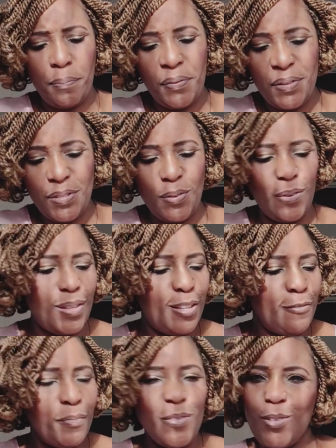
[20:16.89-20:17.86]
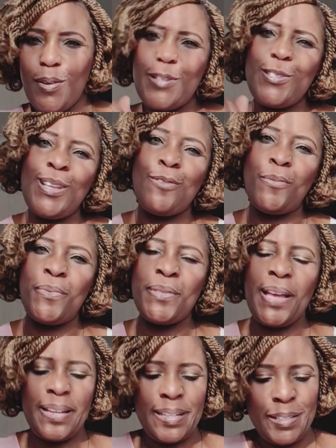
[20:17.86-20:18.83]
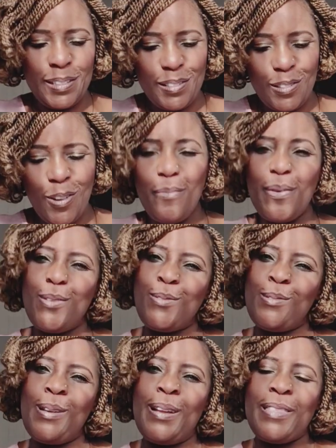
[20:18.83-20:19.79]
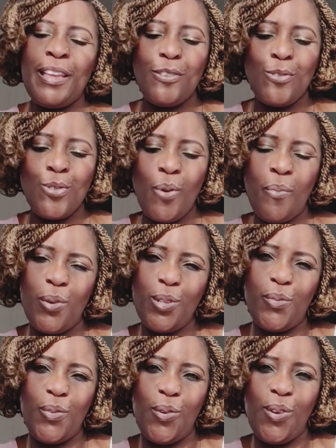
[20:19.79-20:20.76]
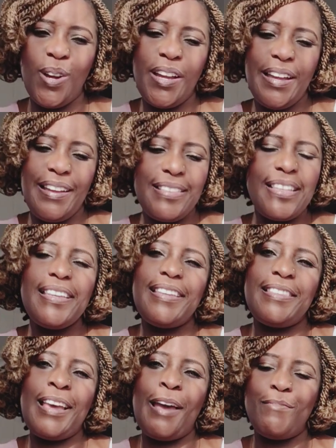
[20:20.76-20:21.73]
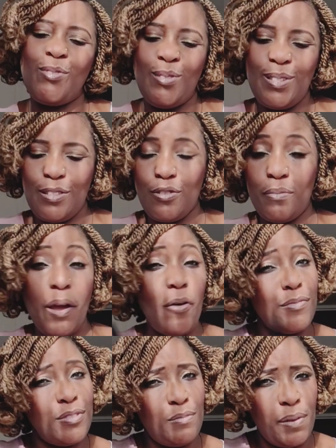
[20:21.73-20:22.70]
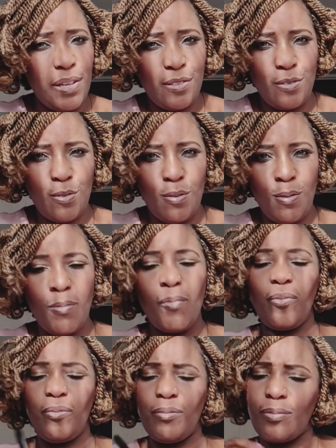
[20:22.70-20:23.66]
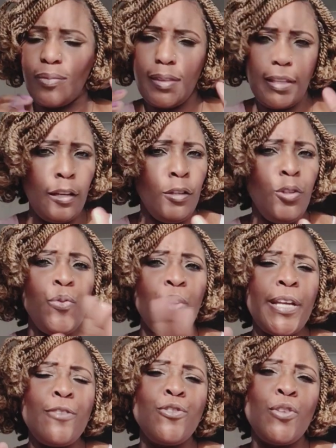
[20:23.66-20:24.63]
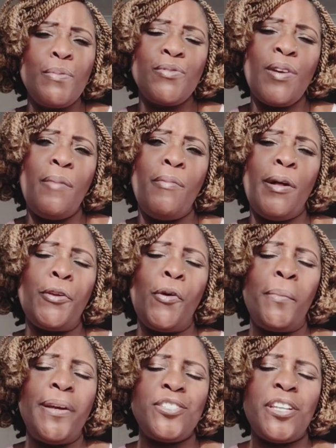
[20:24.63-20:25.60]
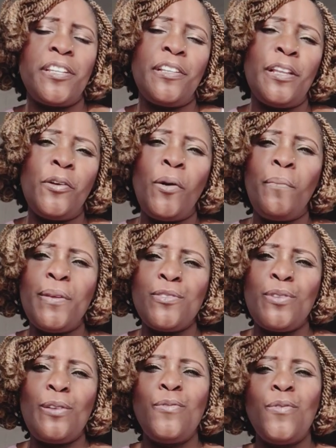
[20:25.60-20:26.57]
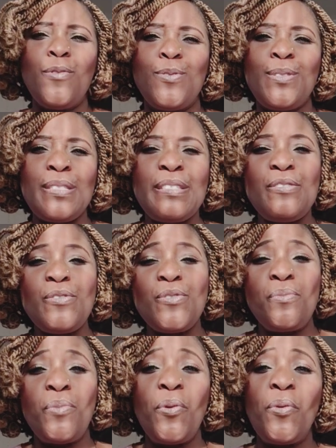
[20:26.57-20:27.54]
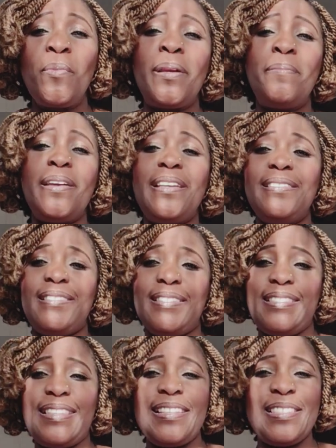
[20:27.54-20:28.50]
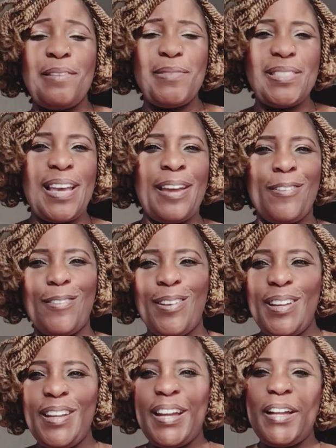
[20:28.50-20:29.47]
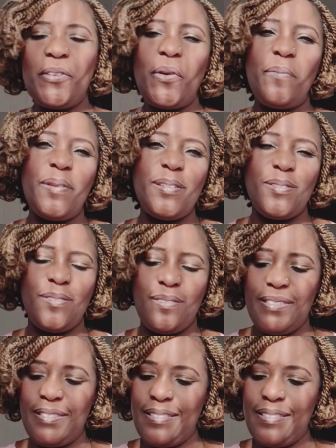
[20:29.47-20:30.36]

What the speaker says: Praise God. Sorry, I just had to put that in. God bless you, and thank you so much for taking time to listen to me. I hope this blessed you. Don't forget to subscribe while you're on my channel, and God bless you. I look forward to seeing you tomorrow. My name again is Sister Temitayo, and God bless you.